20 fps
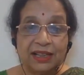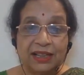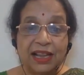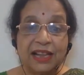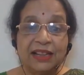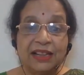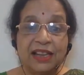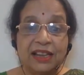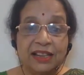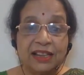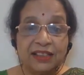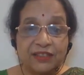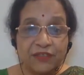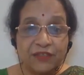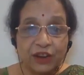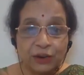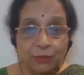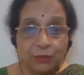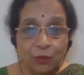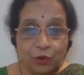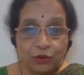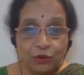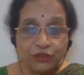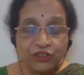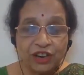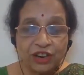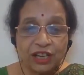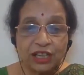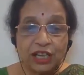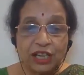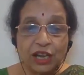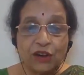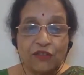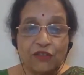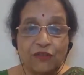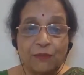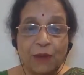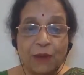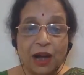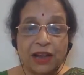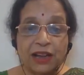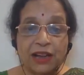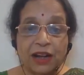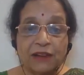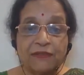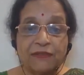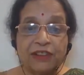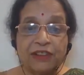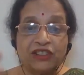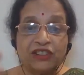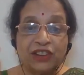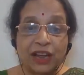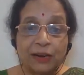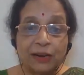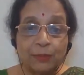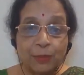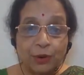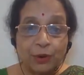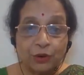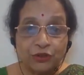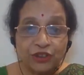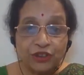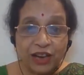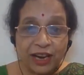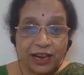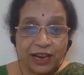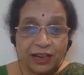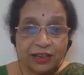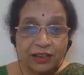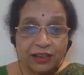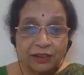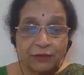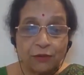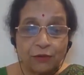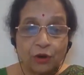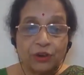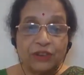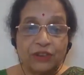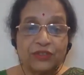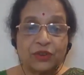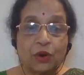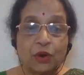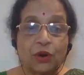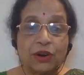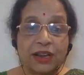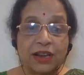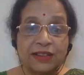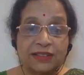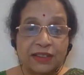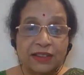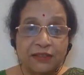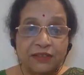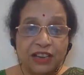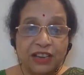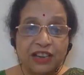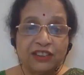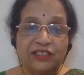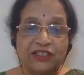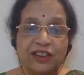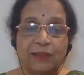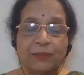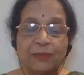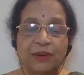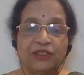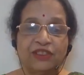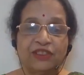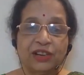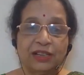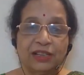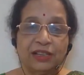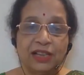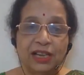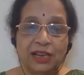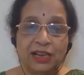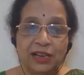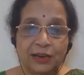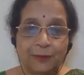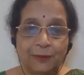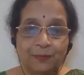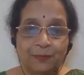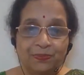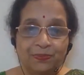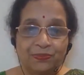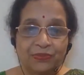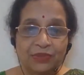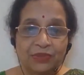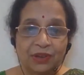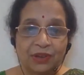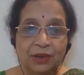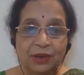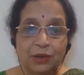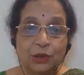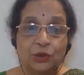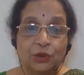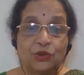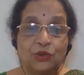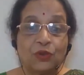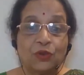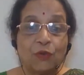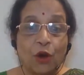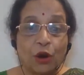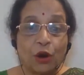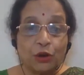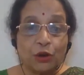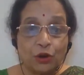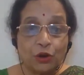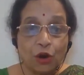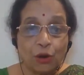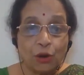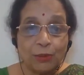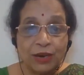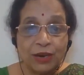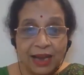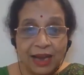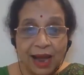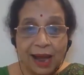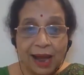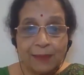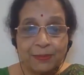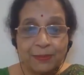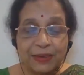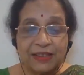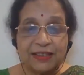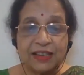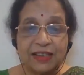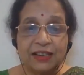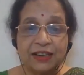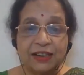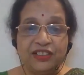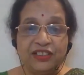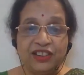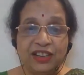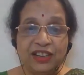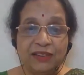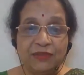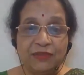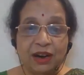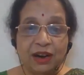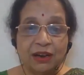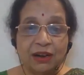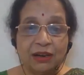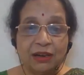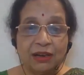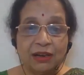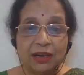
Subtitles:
Then there is one more Shakti of Maya which can project what is called as the Vikshepa Shaktihi. So what normally happens in a Jiva,